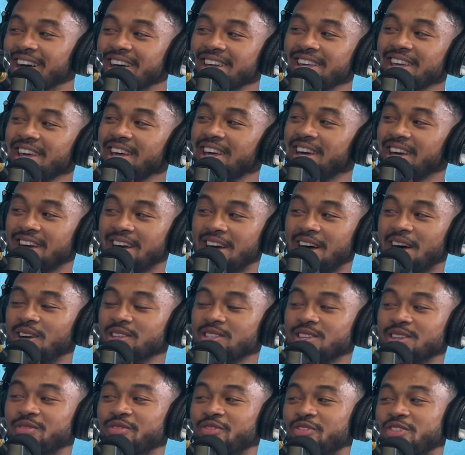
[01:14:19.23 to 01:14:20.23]
Yeah, I
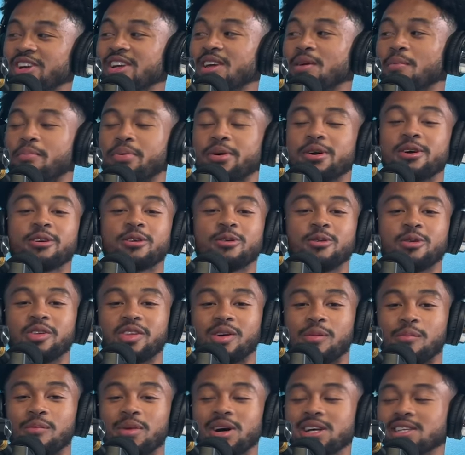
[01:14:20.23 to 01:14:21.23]
was a freaking pilgrim with
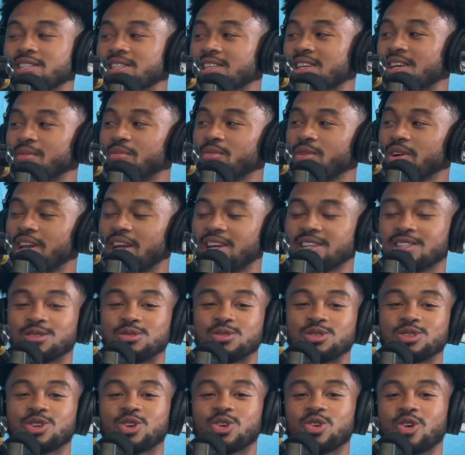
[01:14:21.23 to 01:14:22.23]
a musket, bro. That
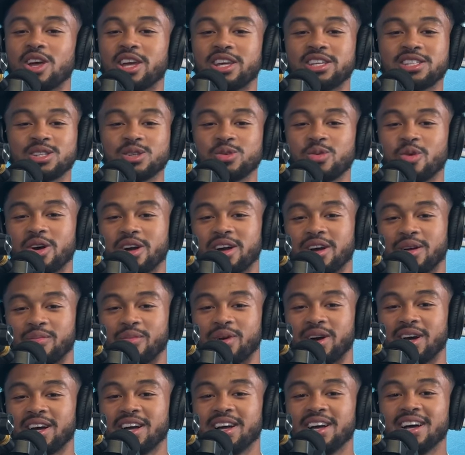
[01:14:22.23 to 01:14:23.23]
was crazy work,
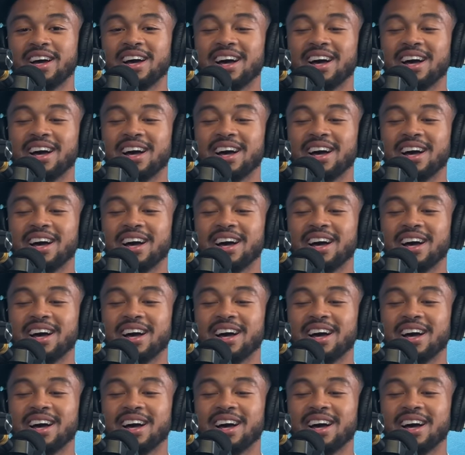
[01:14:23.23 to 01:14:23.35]
bro.